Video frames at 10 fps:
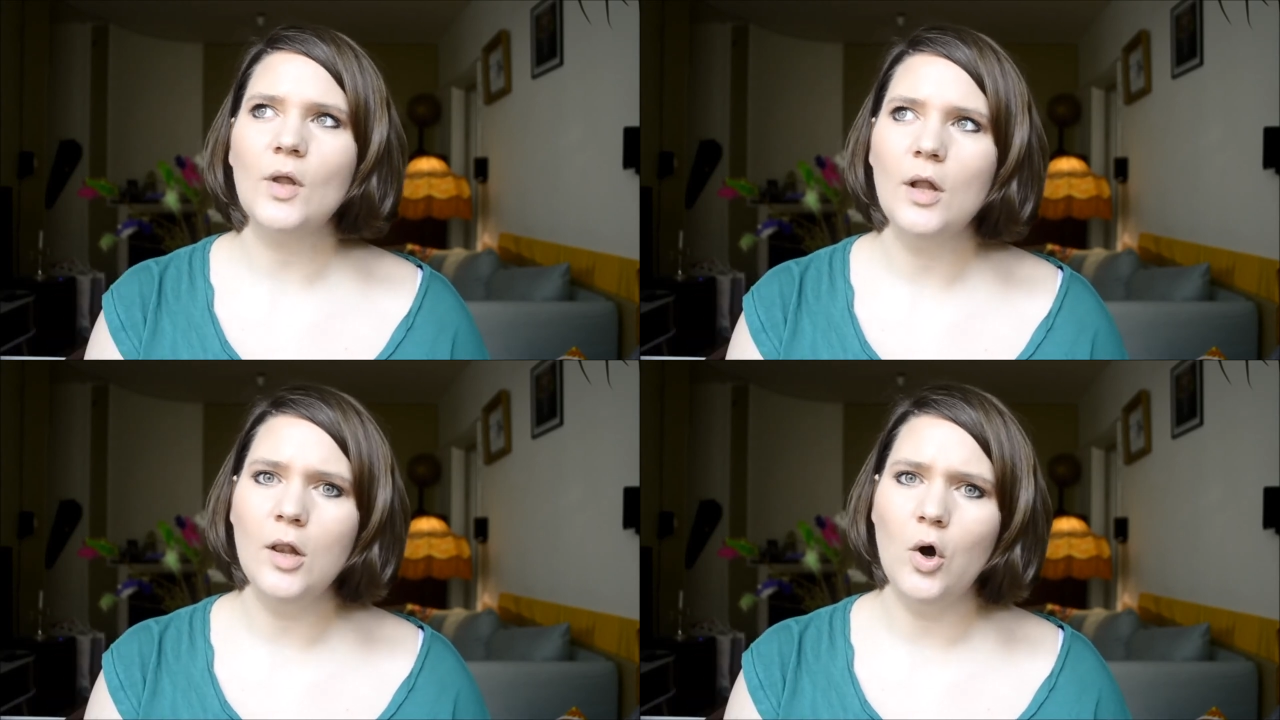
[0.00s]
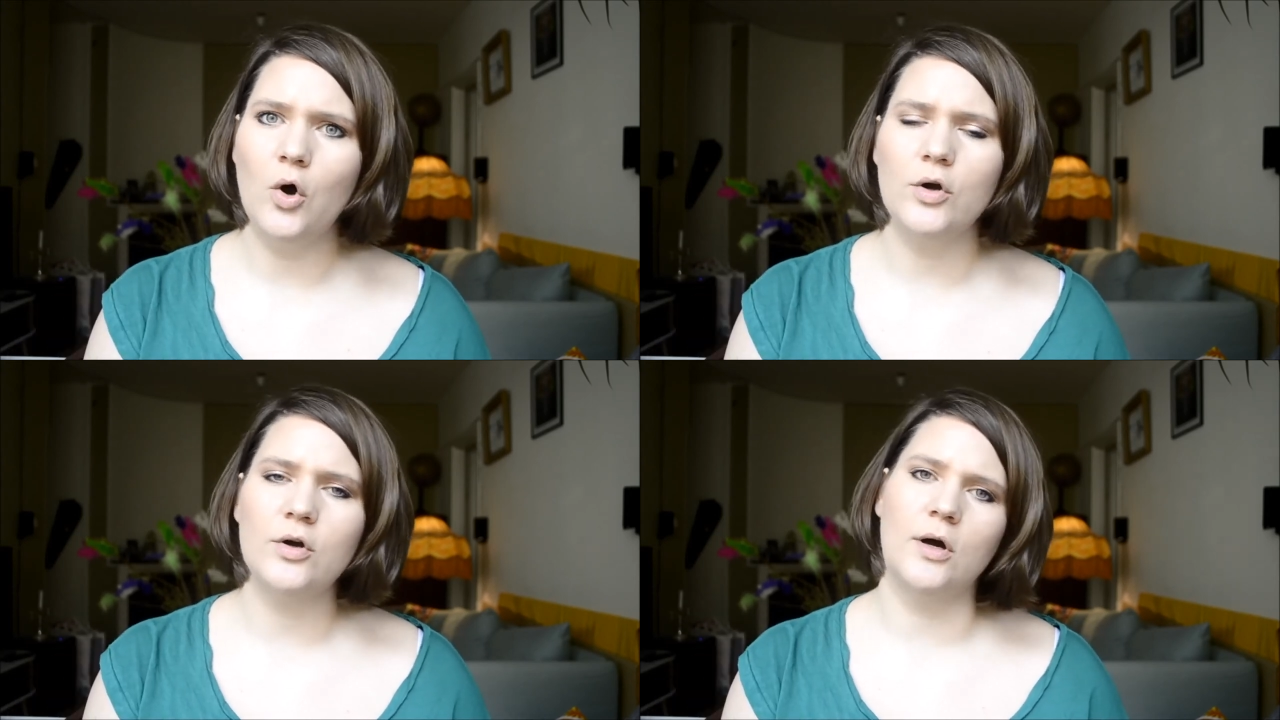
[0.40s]

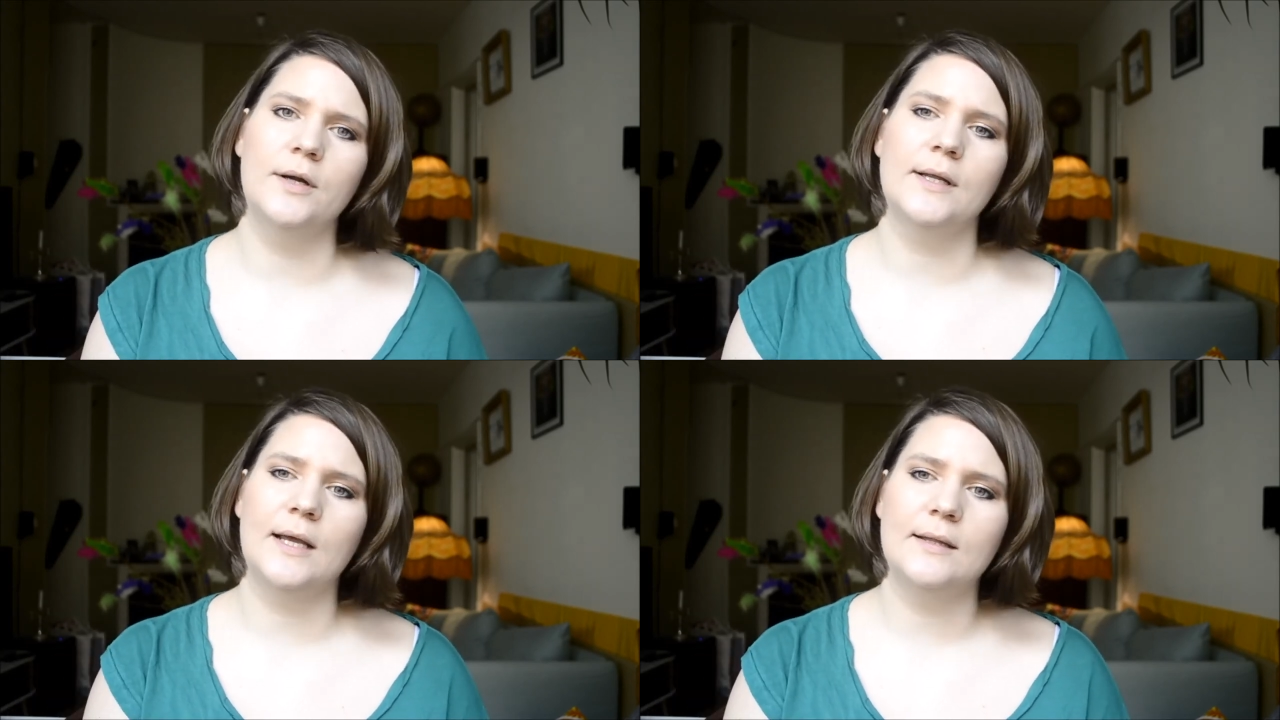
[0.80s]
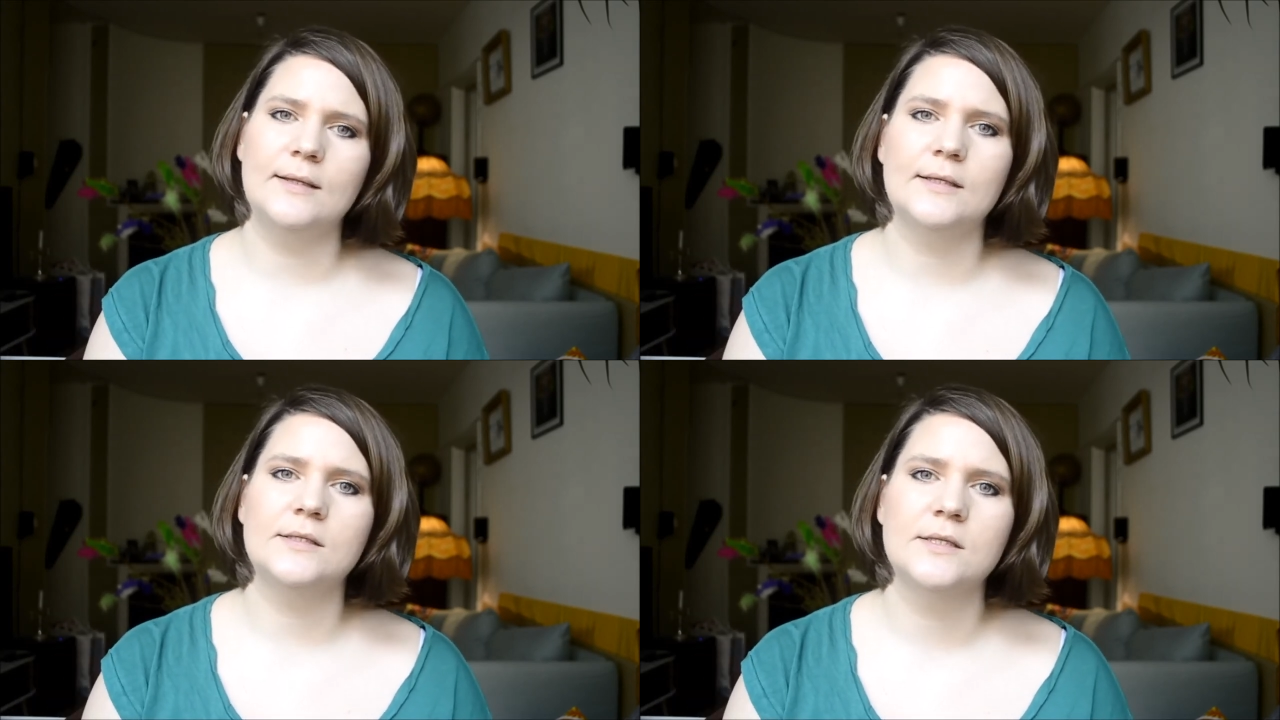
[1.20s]
long cardigan
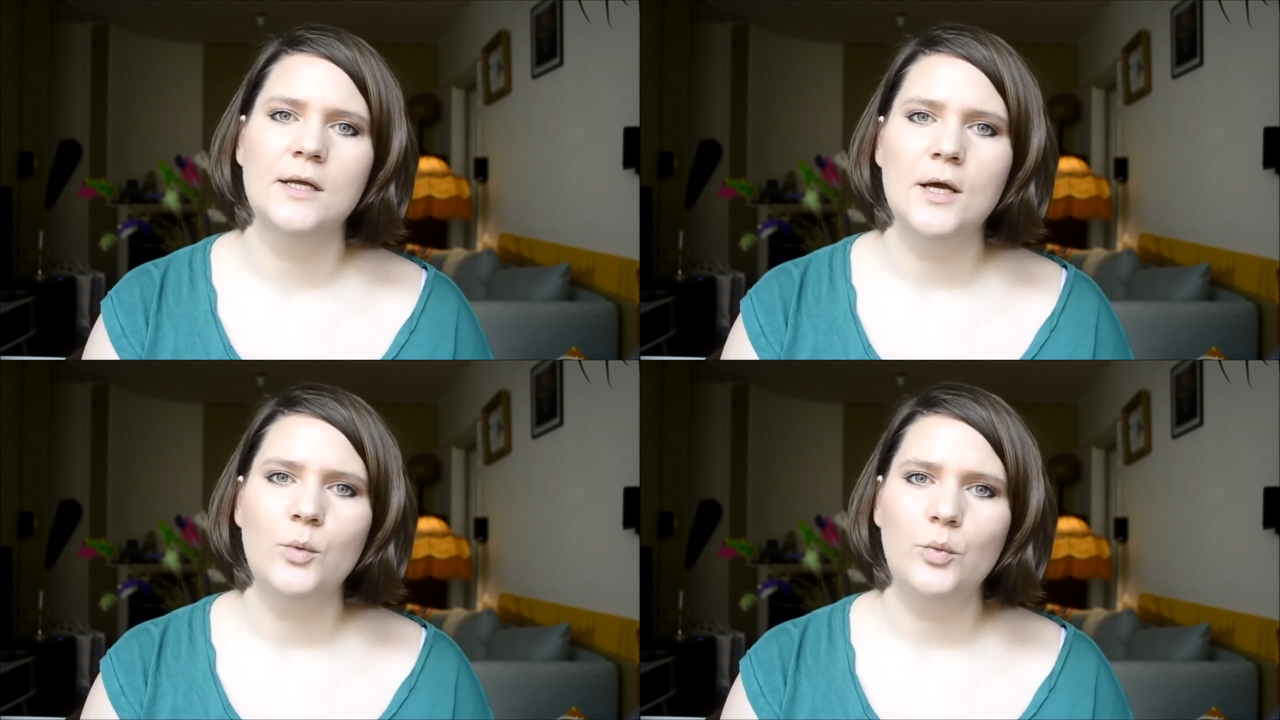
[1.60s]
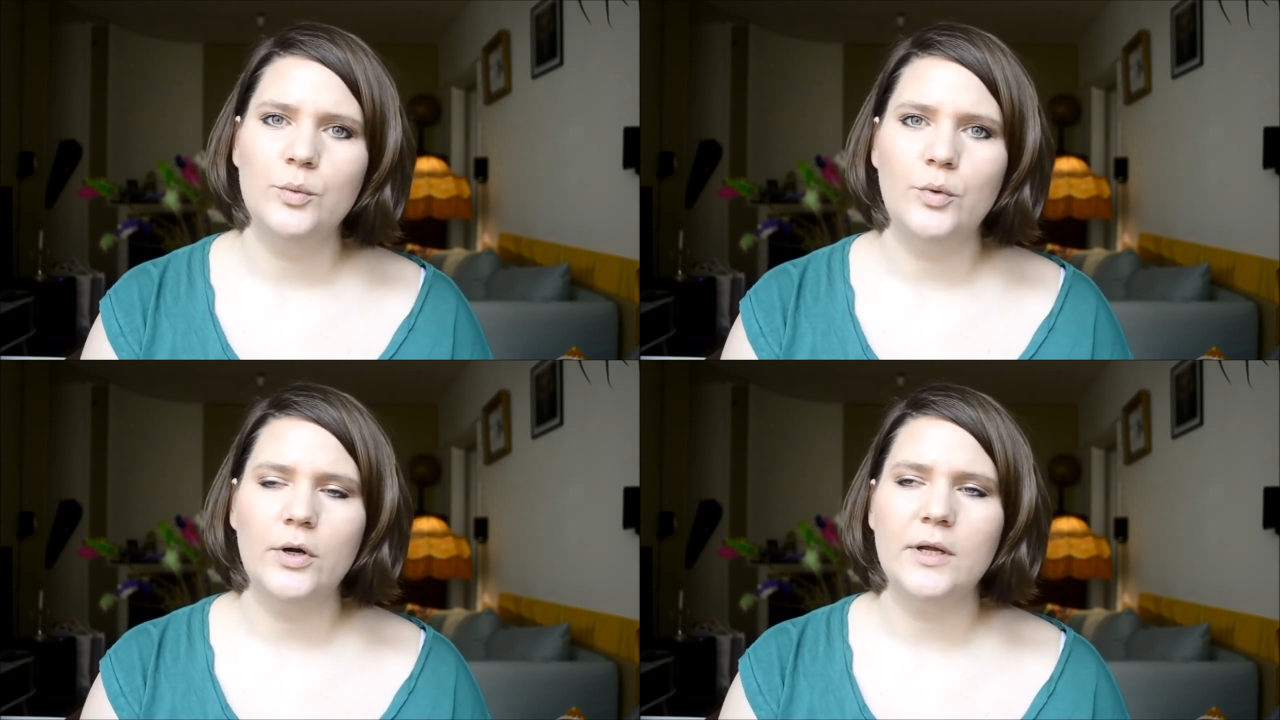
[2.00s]
that would
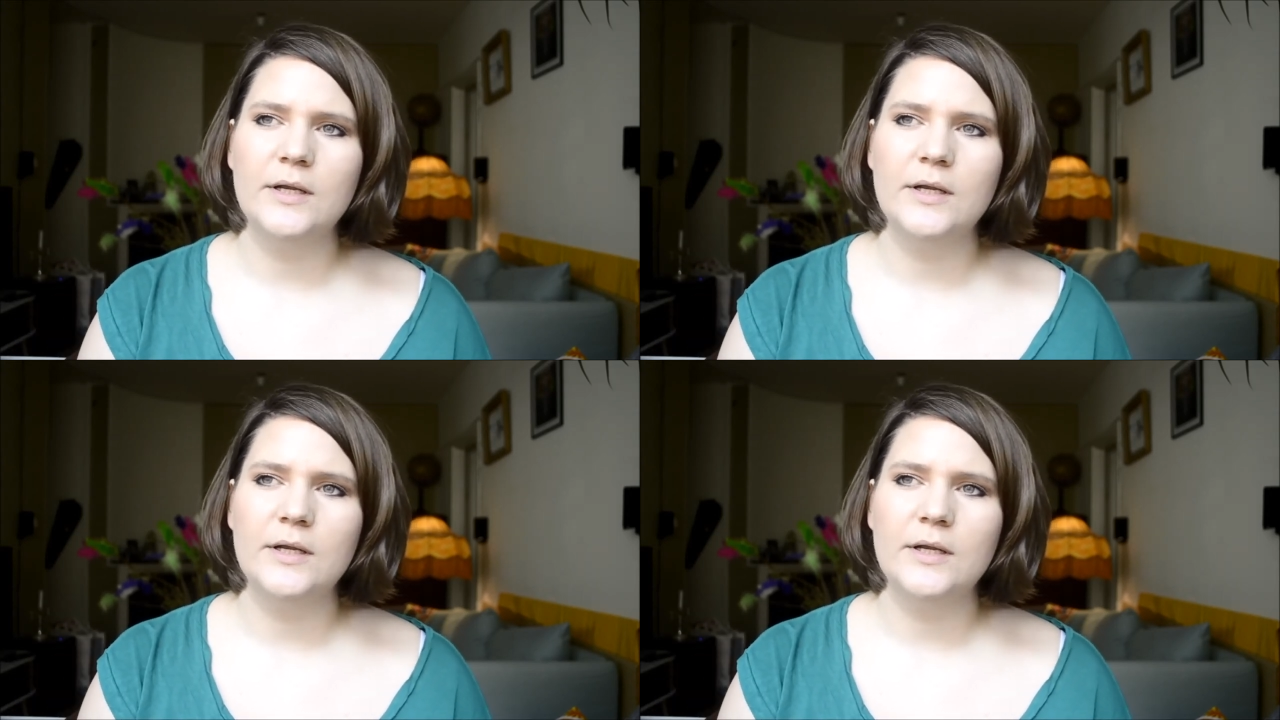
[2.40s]
work